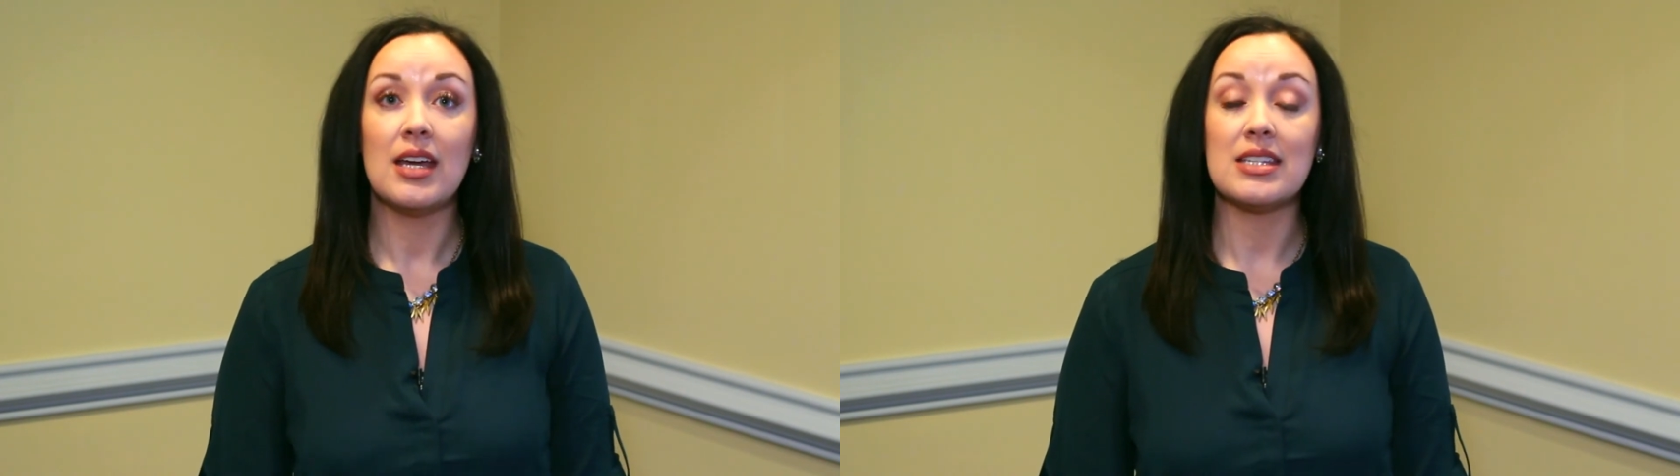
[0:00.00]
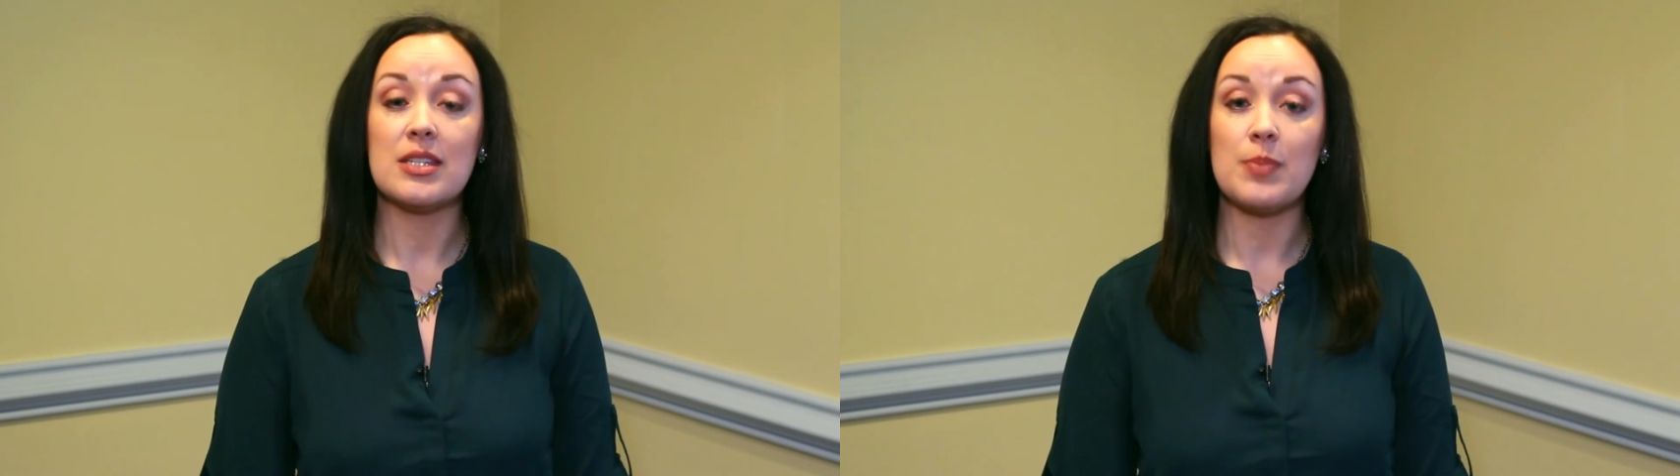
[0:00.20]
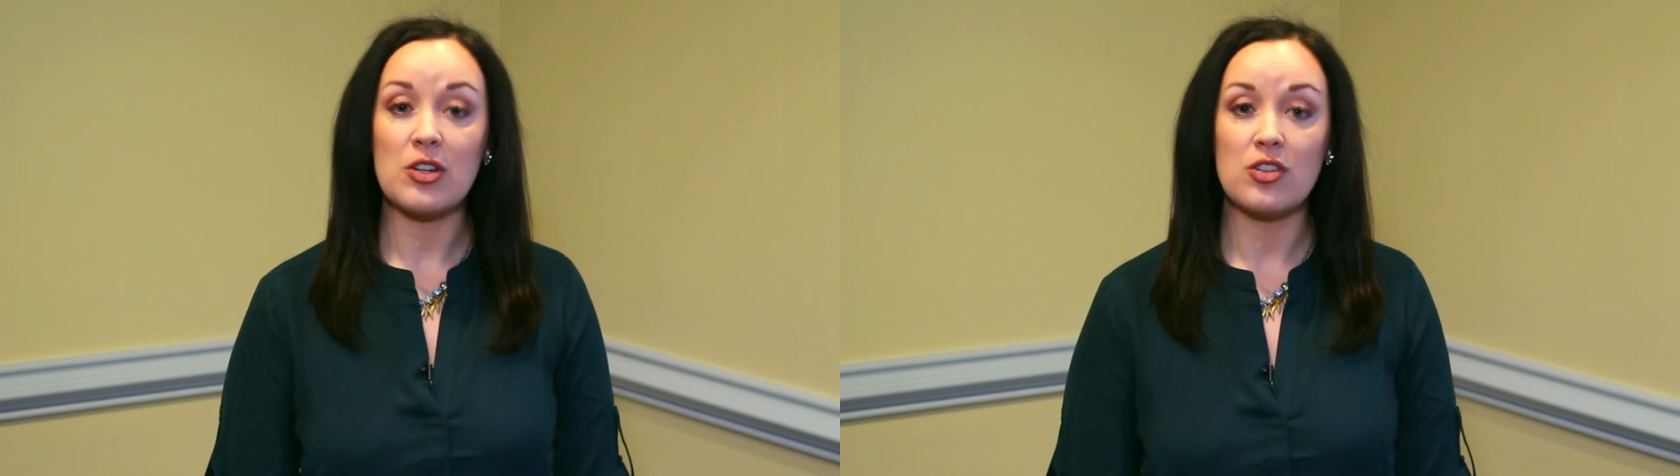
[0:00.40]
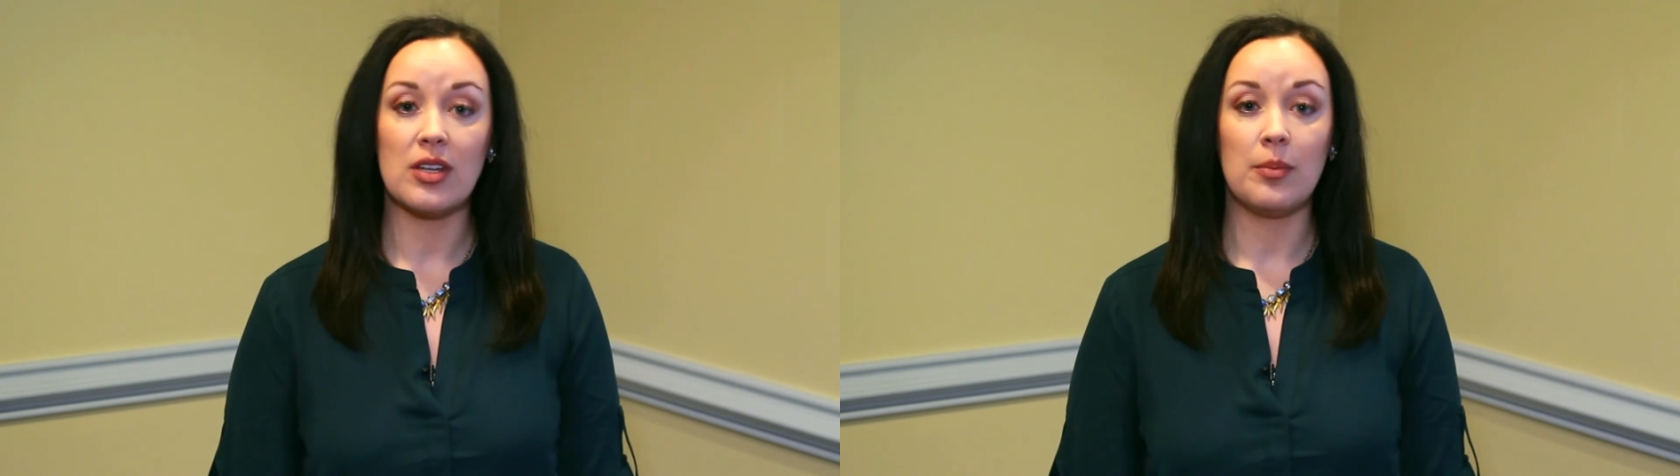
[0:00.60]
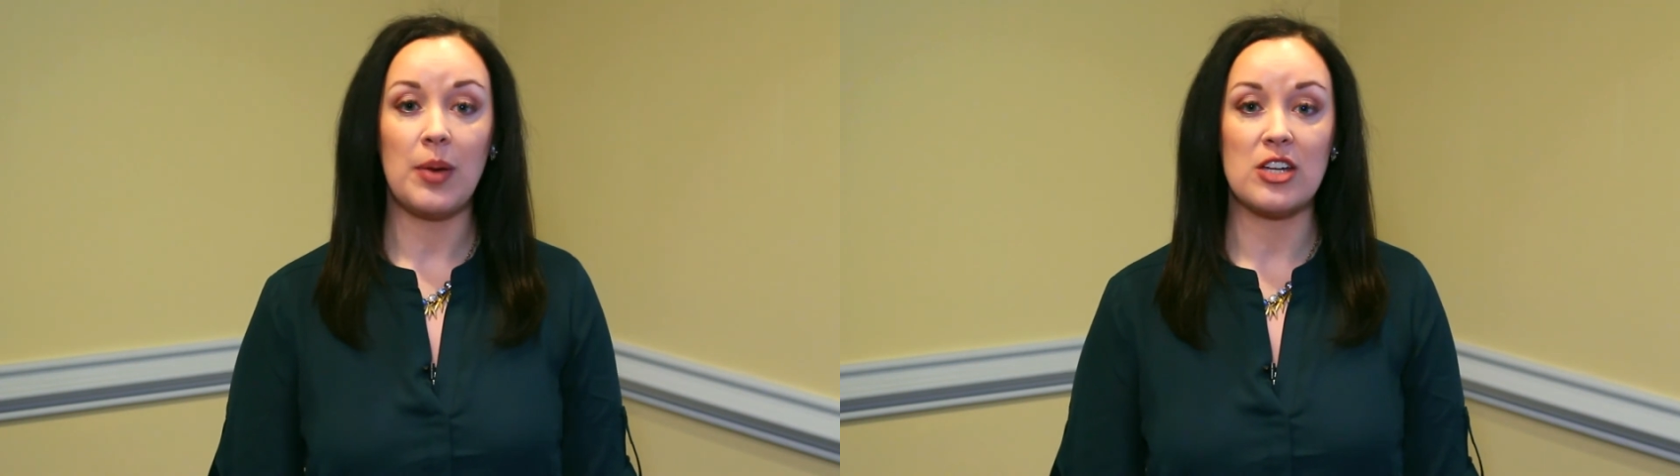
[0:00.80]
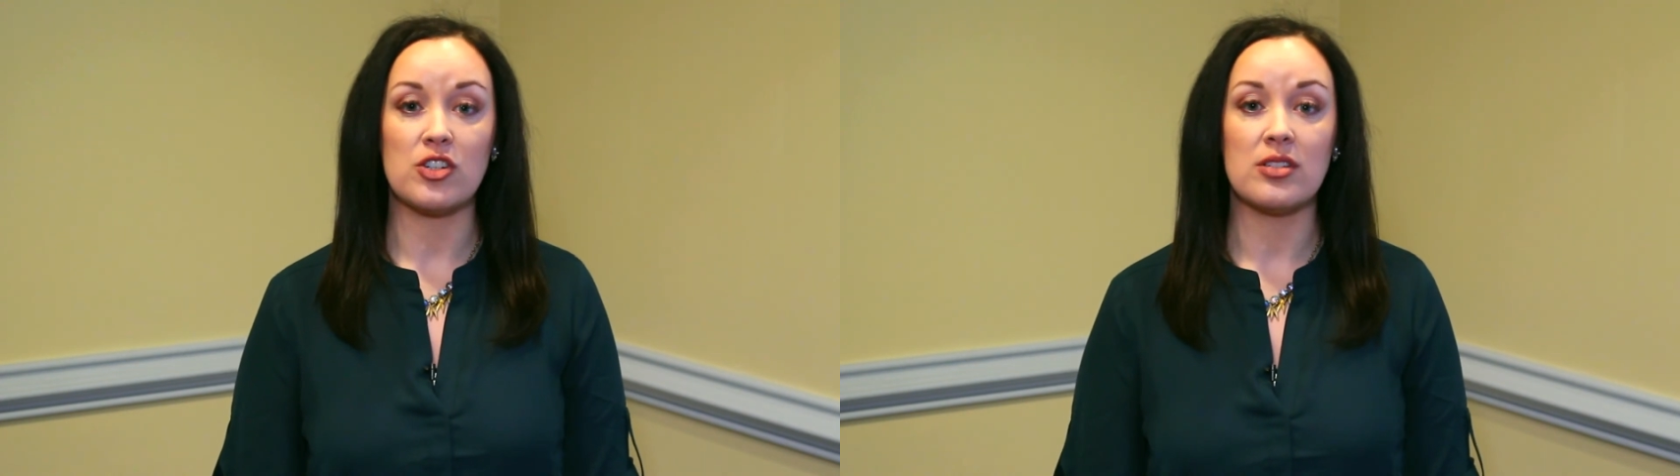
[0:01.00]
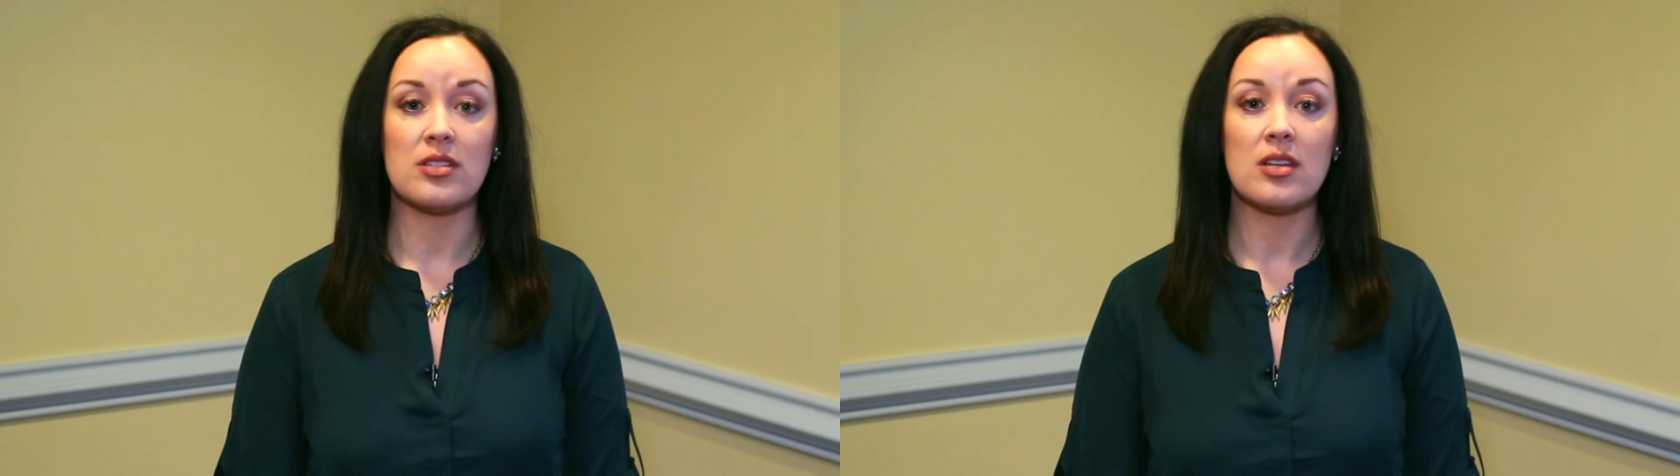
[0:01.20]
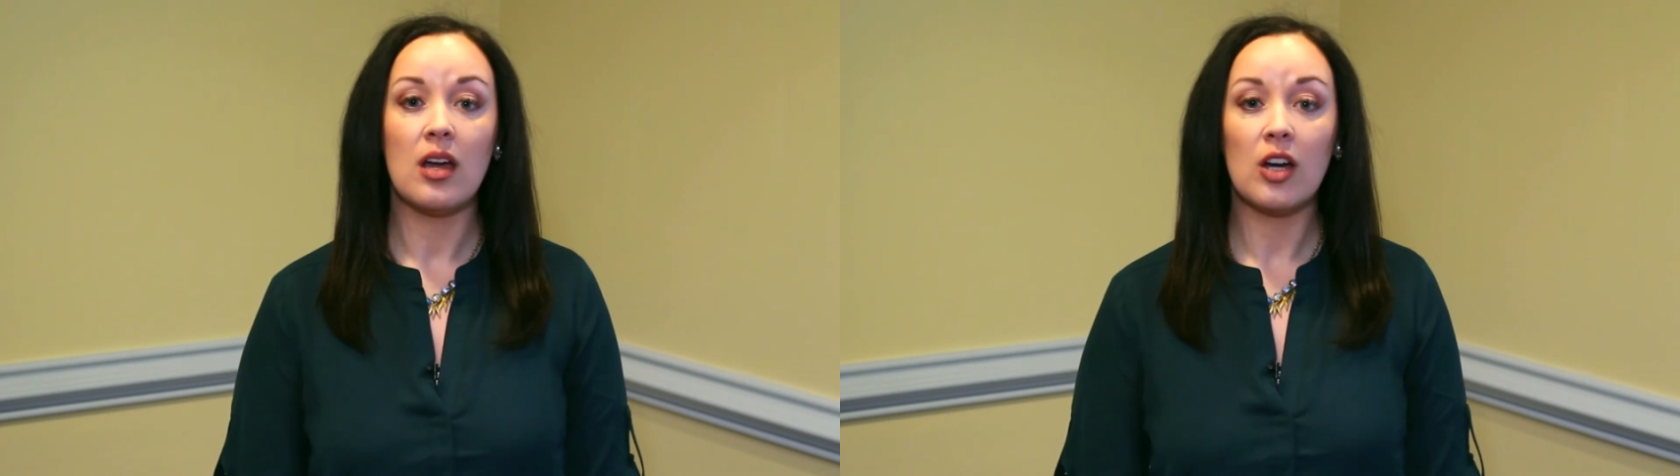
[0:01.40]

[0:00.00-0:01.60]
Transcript: especially in patients